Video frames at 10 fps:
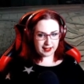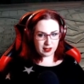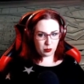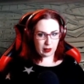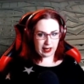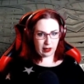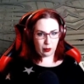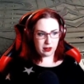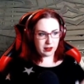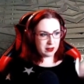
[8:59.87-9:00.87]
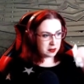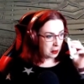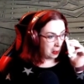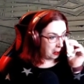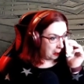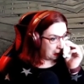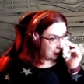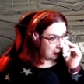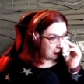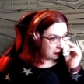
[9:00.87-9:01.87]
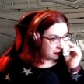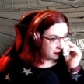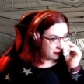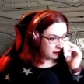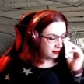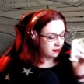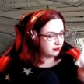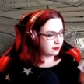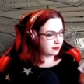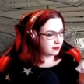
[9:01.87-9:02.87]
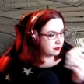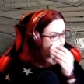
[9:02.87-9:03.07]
hard to stop. And to be perfectly